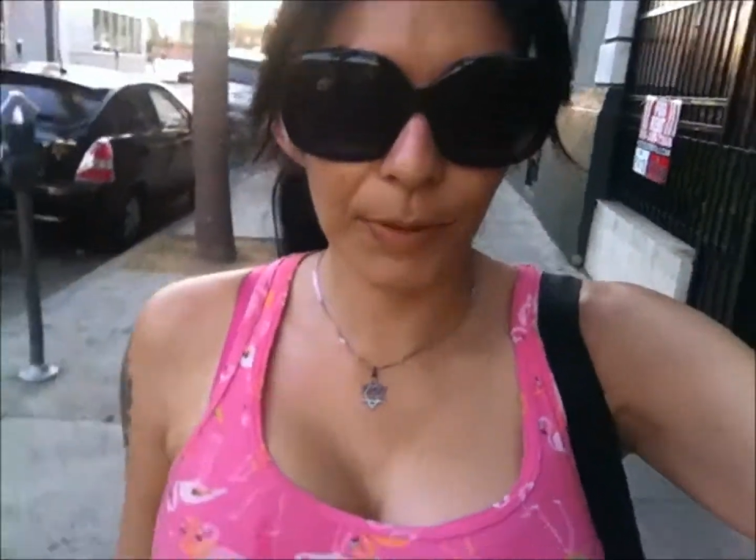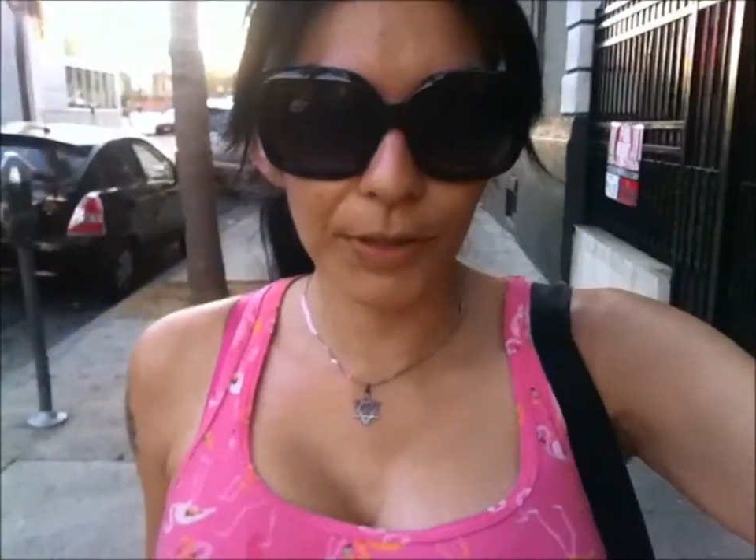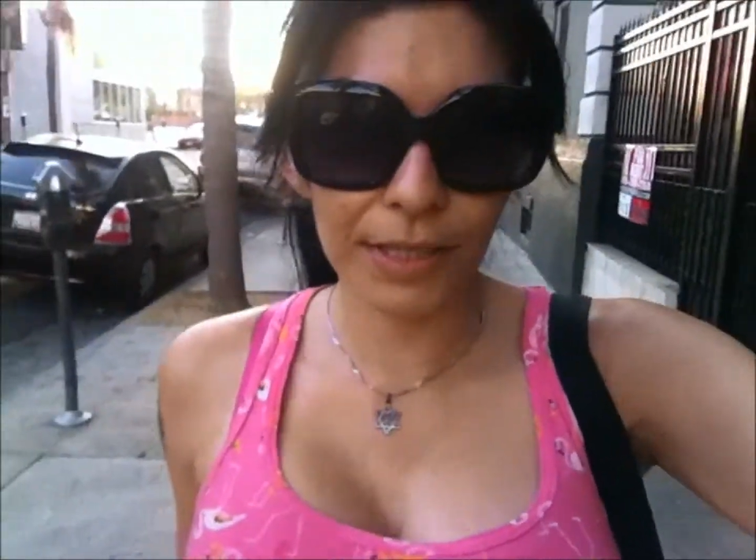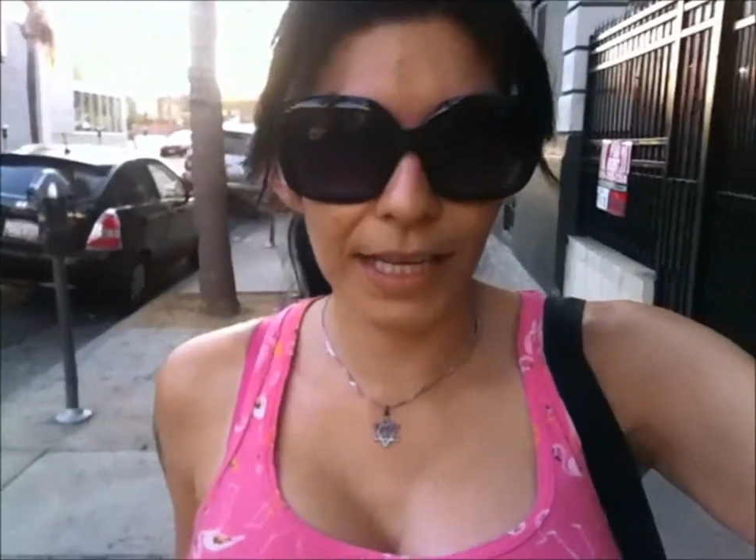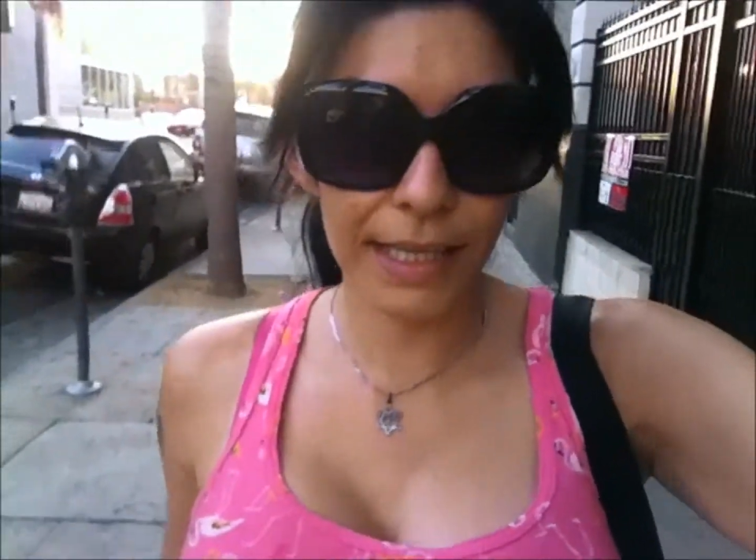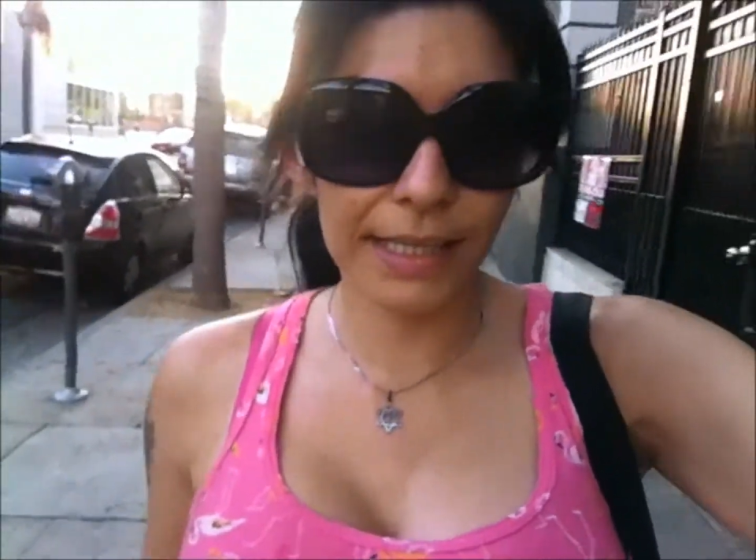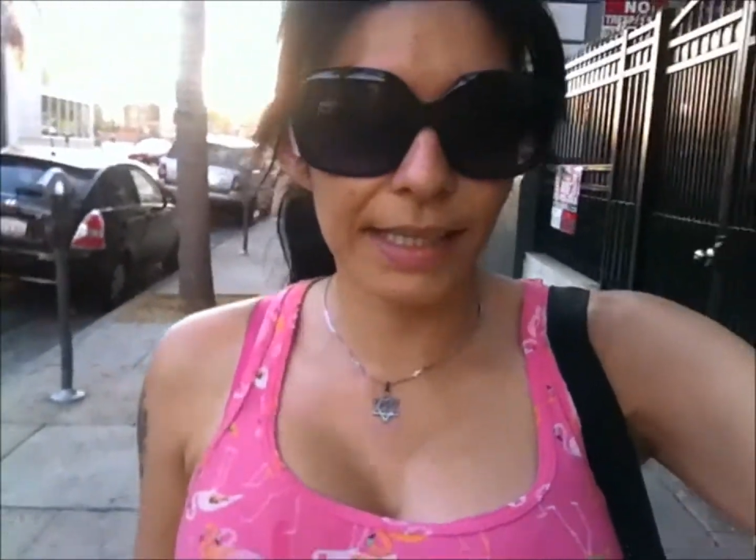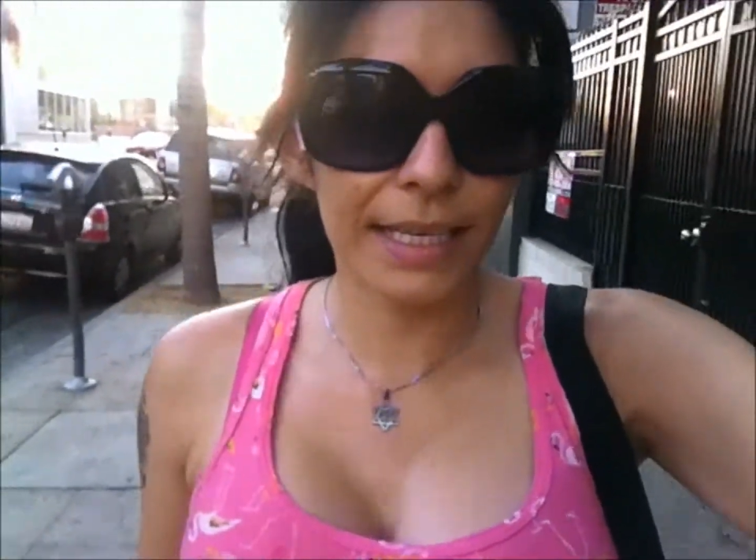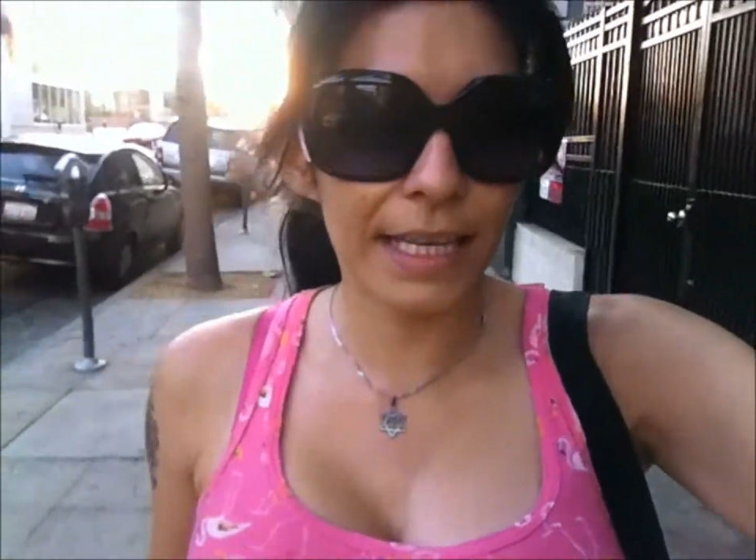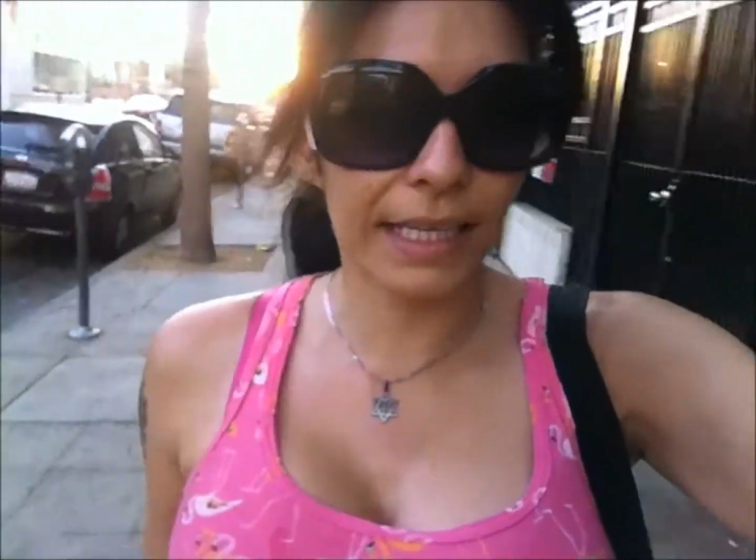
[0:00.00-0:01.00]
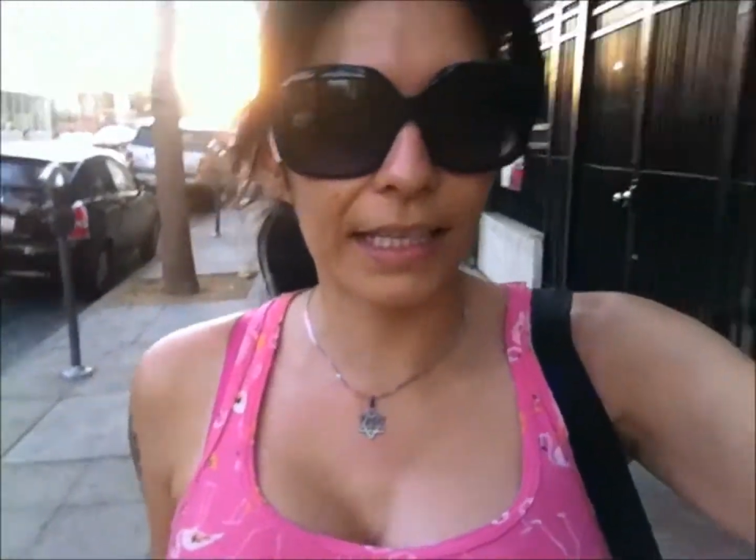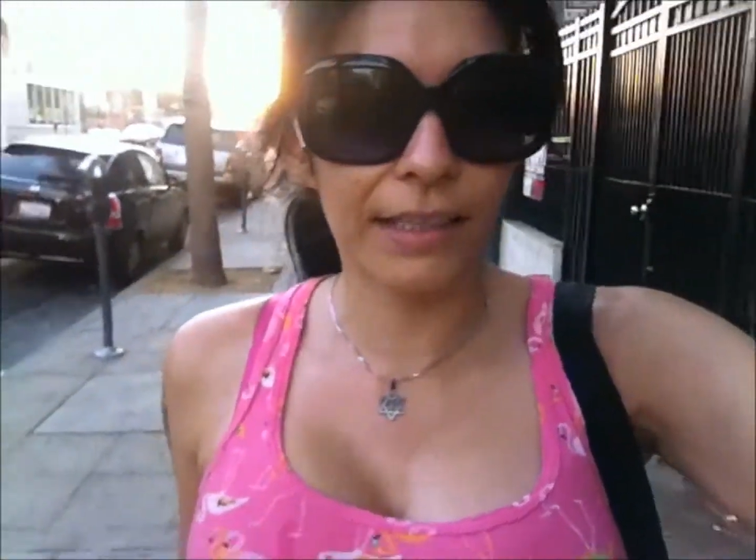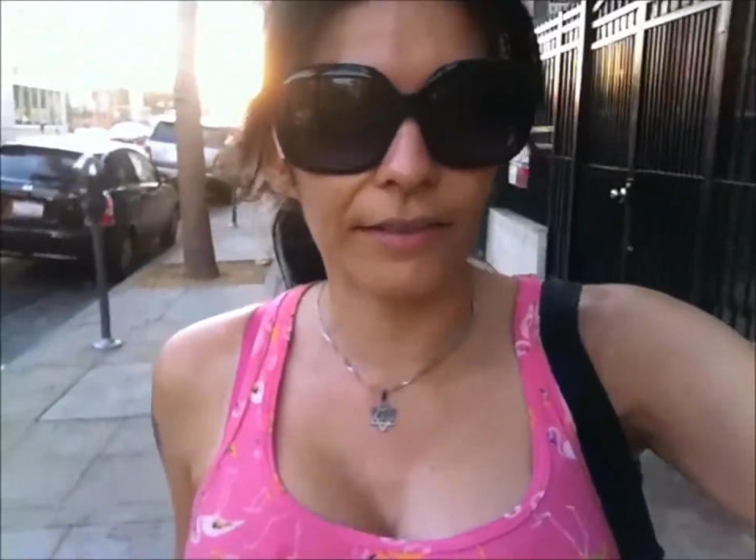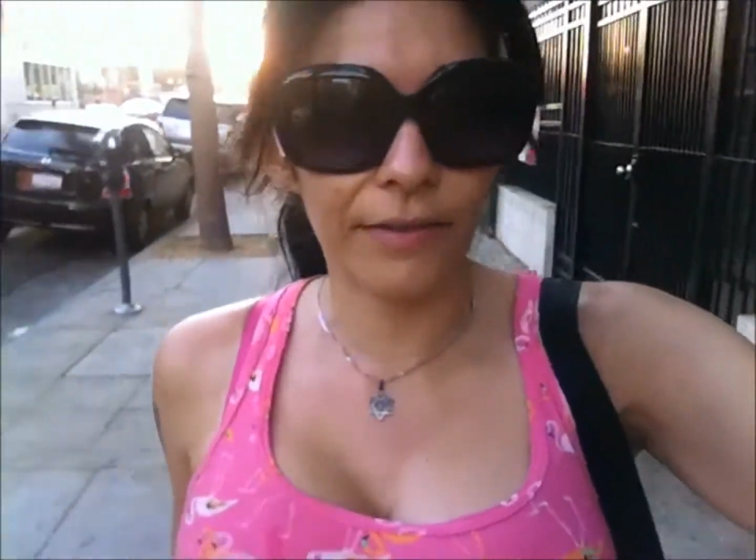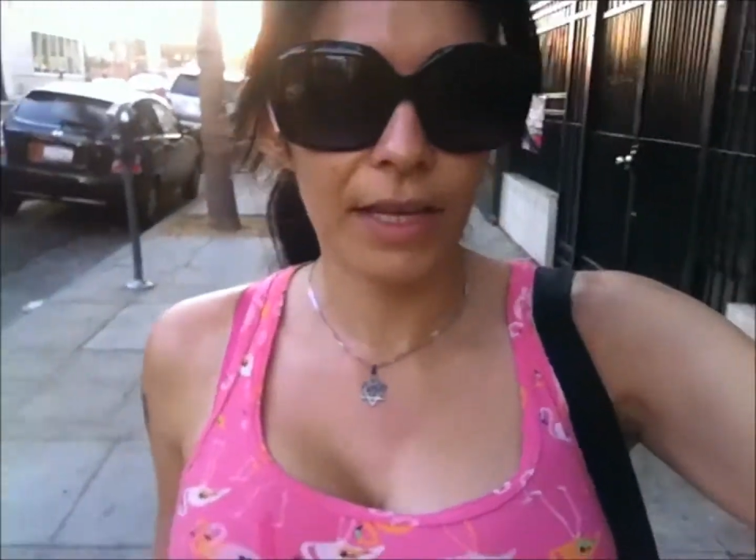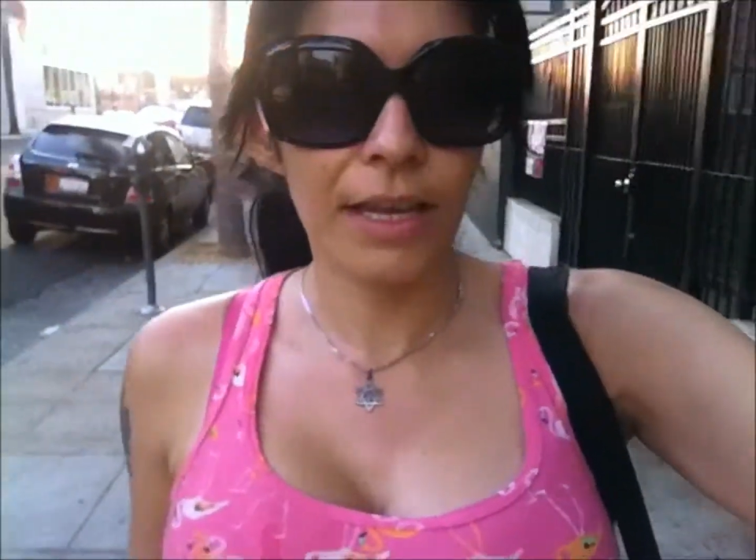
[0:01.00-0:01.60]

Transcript: person has a negative